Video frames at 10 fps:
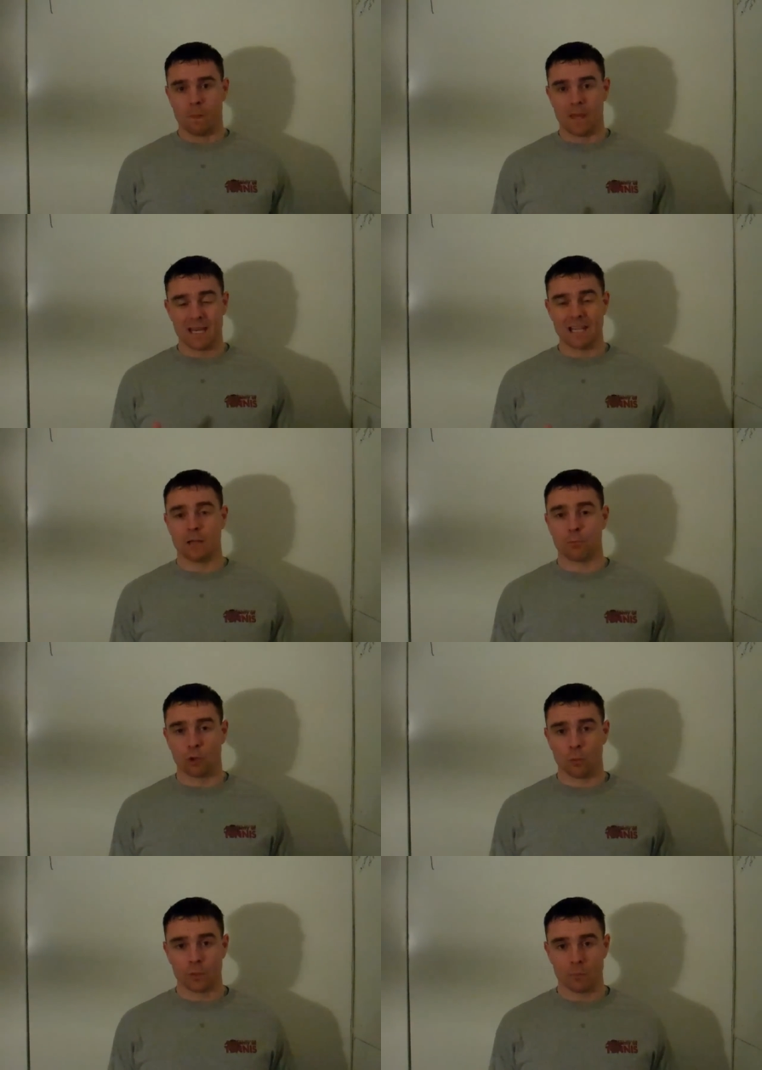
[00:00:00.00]
an
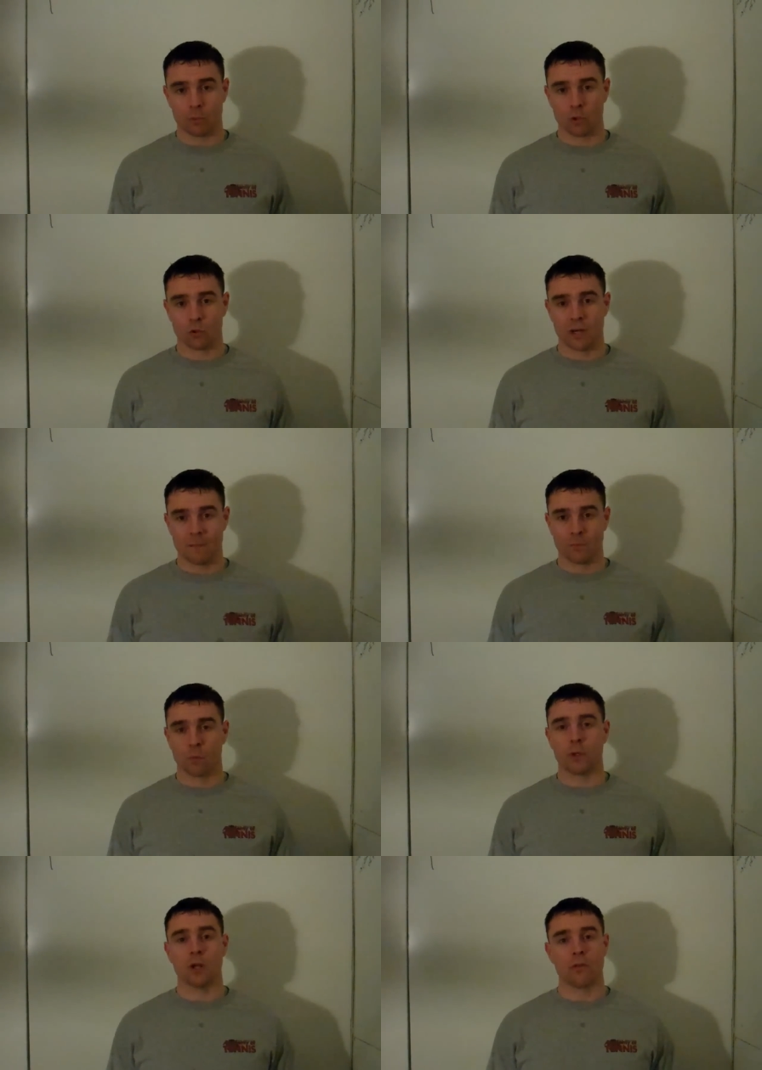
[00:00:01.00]
inappropriate program,
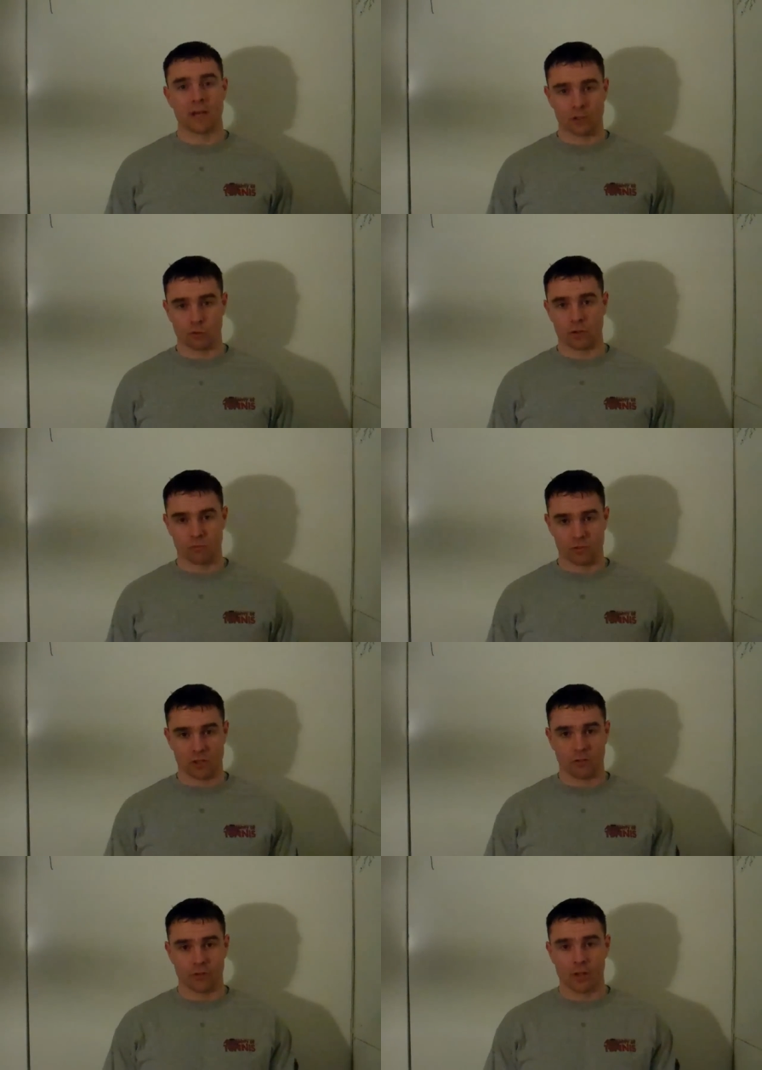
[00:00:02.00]
we know that injuries
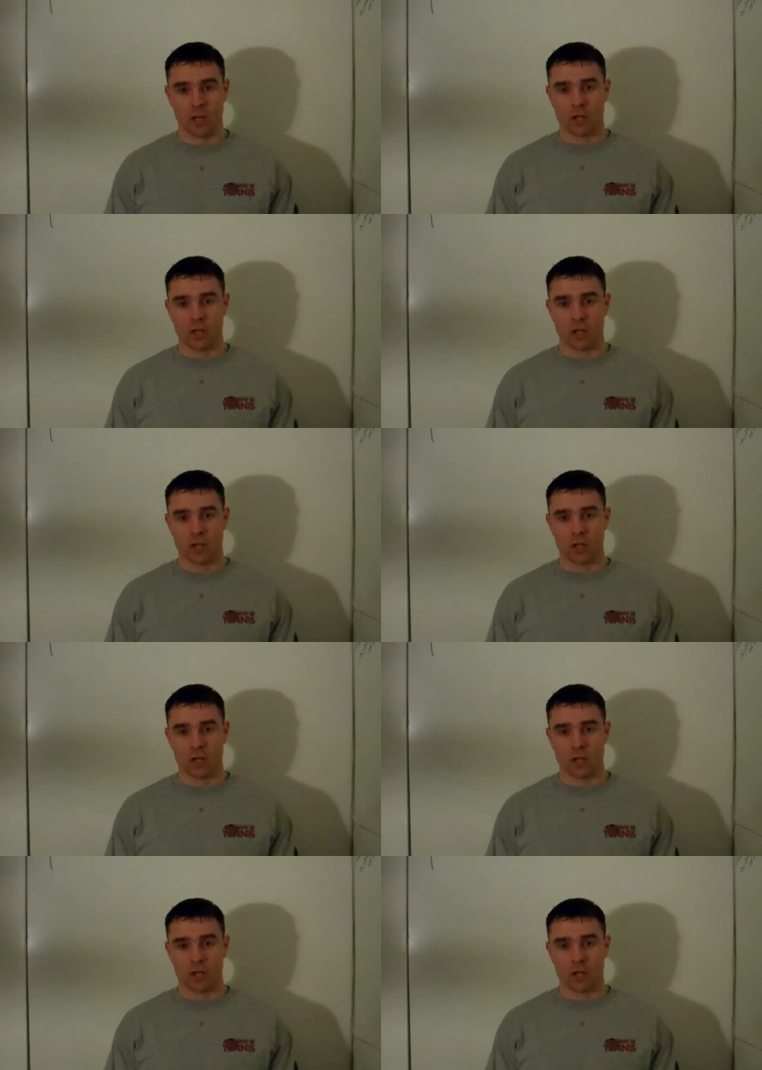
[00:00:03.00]
result.